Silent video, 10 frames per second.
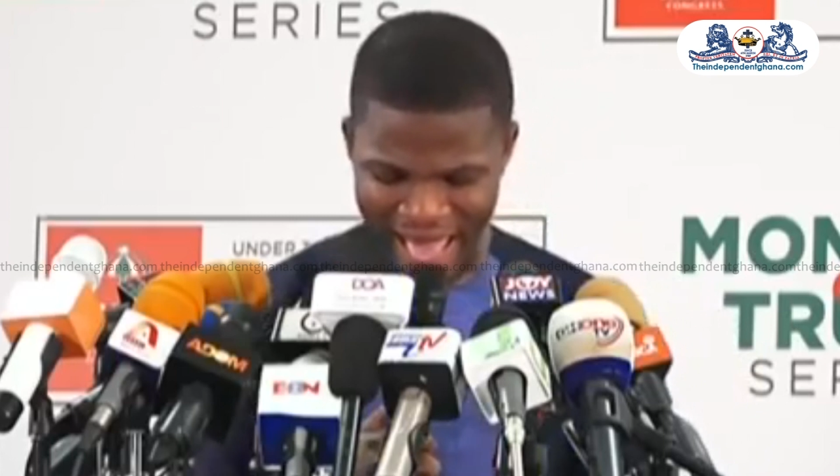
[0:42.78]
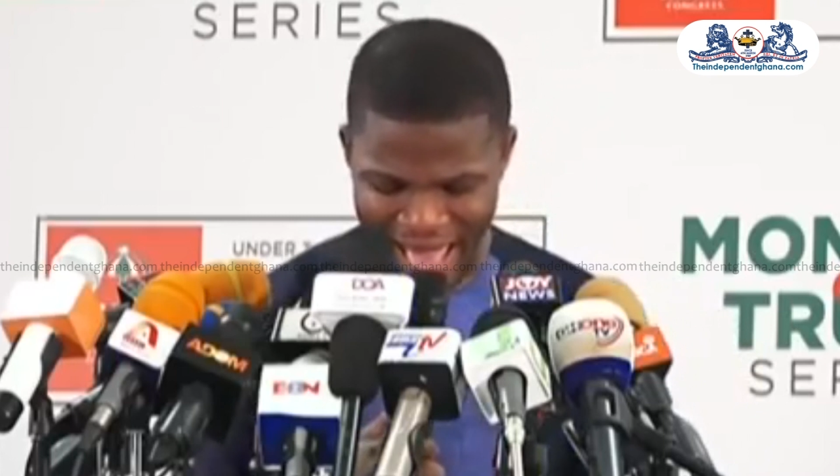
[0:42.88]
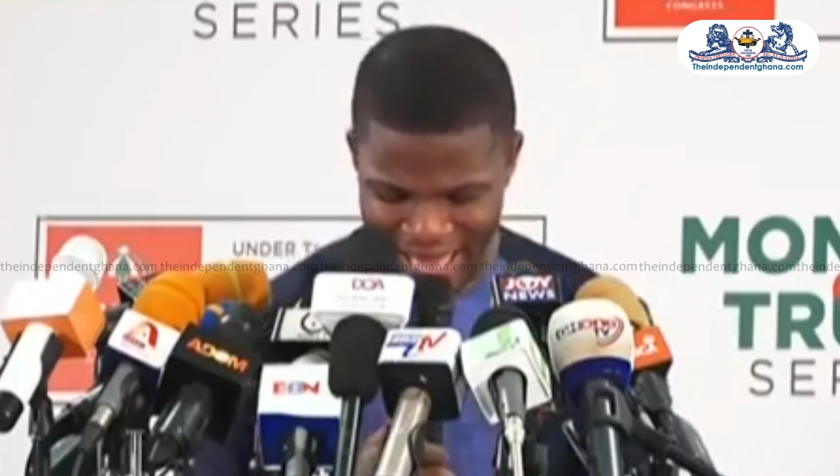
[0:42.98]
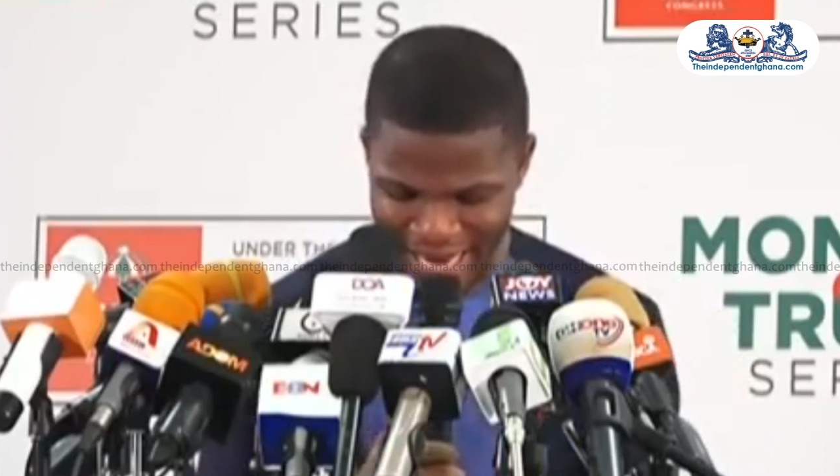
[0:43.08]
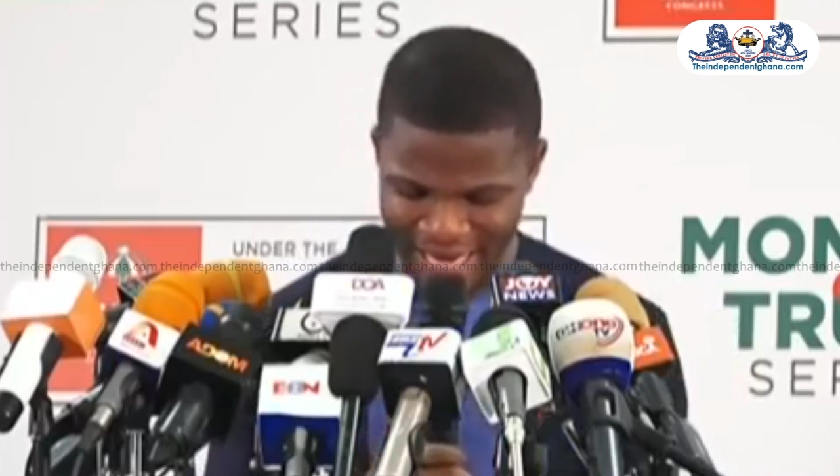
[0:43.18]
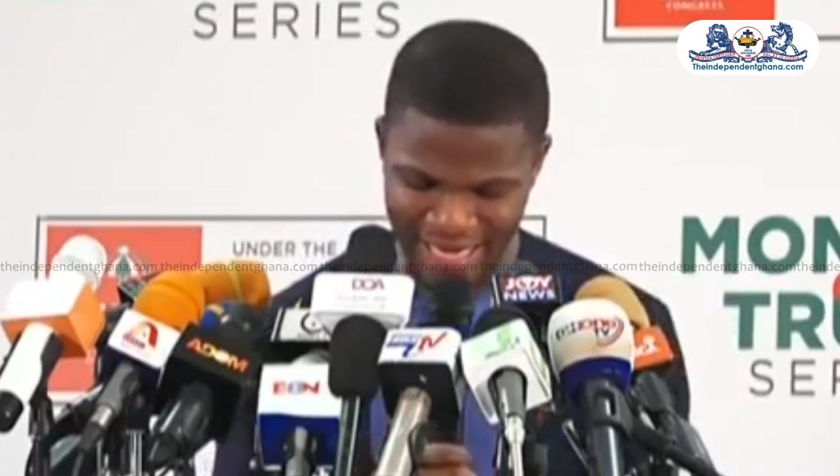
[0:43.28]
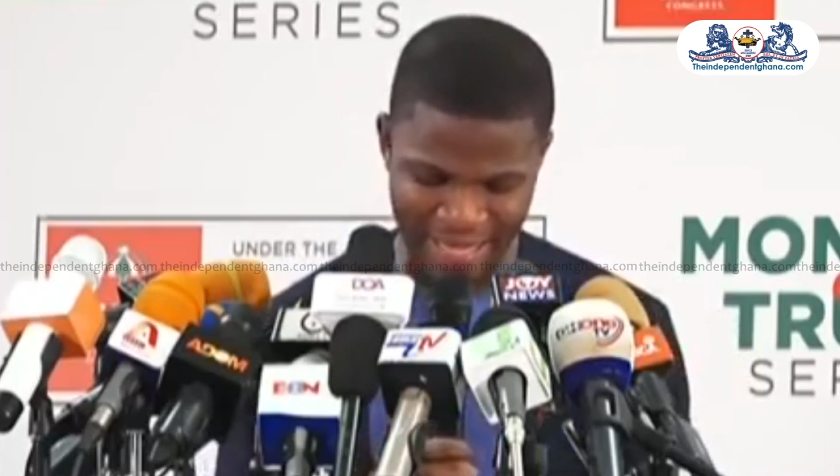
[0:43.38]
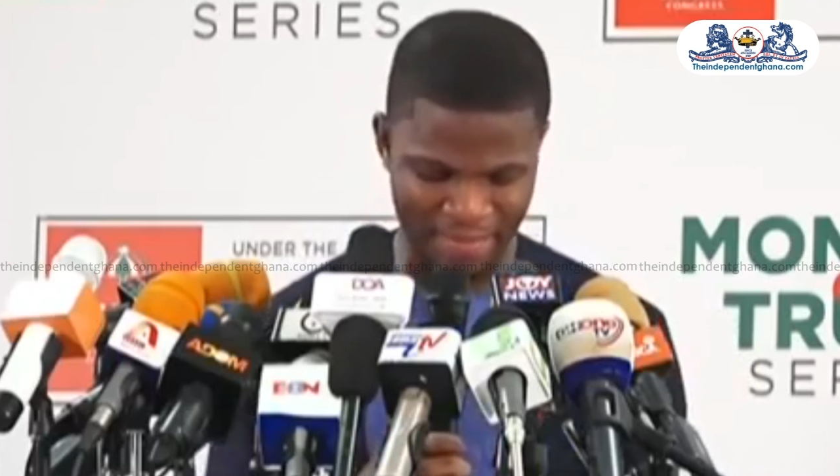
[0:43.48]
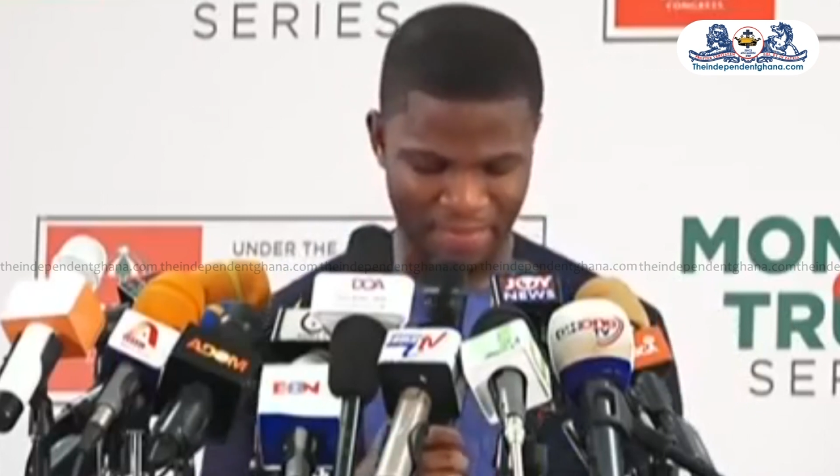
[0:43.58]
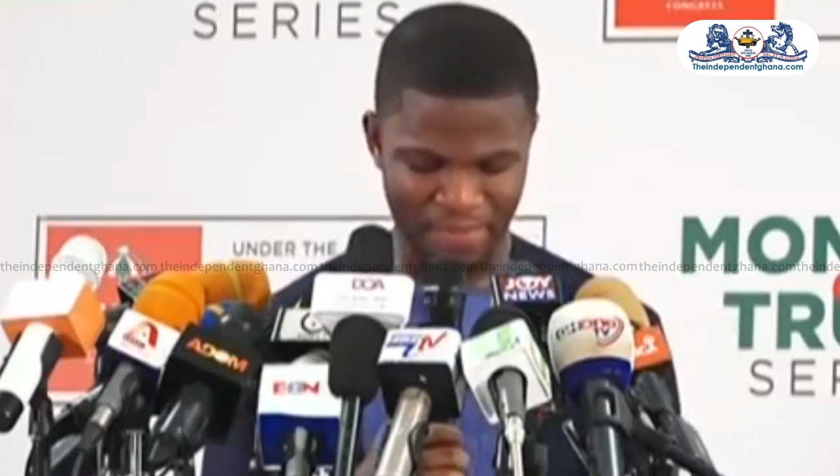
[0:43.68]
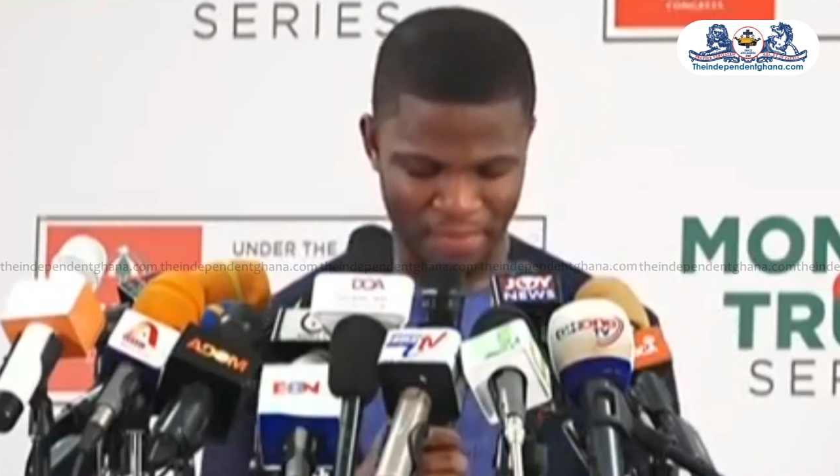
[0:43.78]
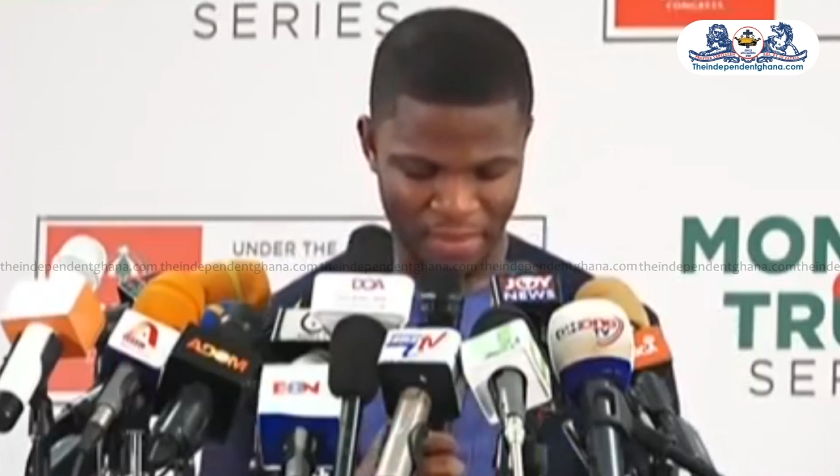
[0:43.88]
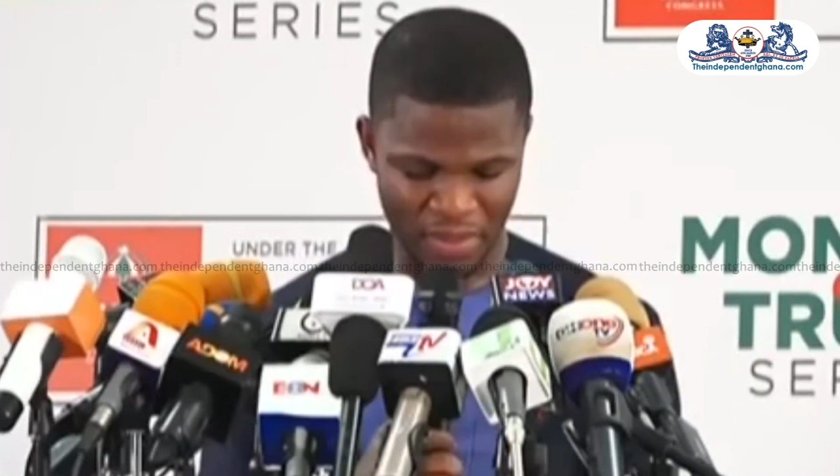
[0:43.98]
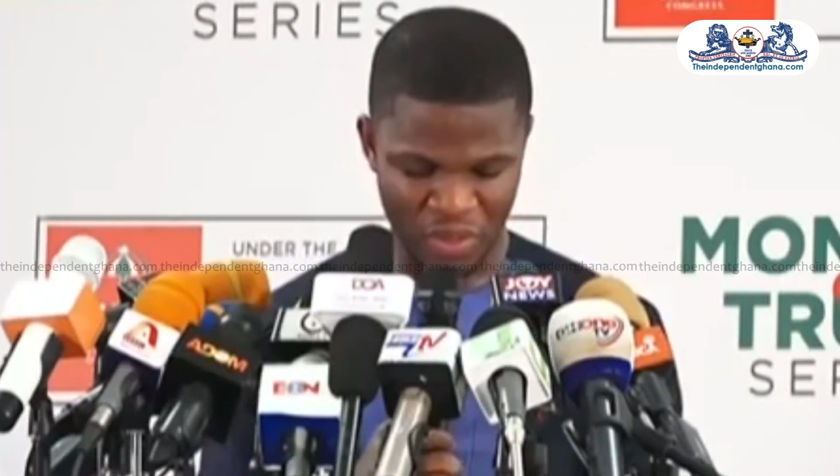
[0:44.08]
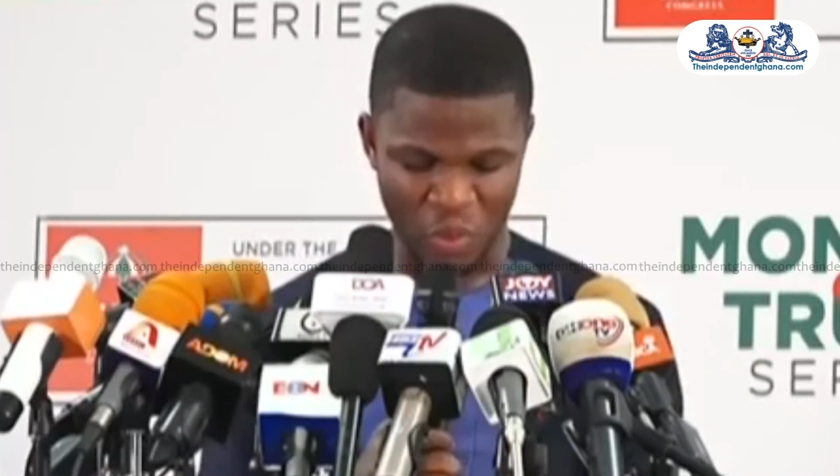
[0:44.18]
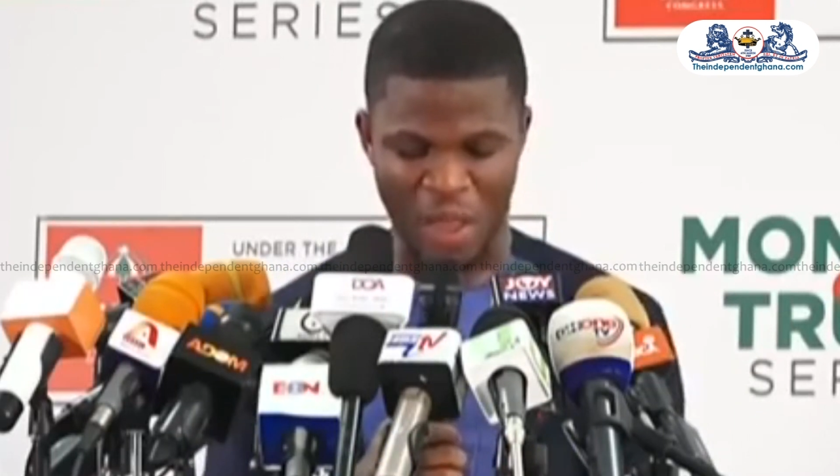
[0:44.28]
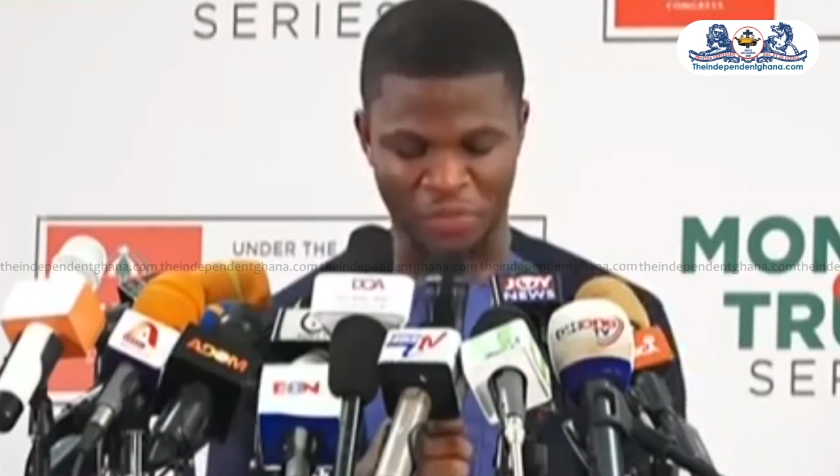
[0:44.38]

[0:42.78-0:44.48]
aided him to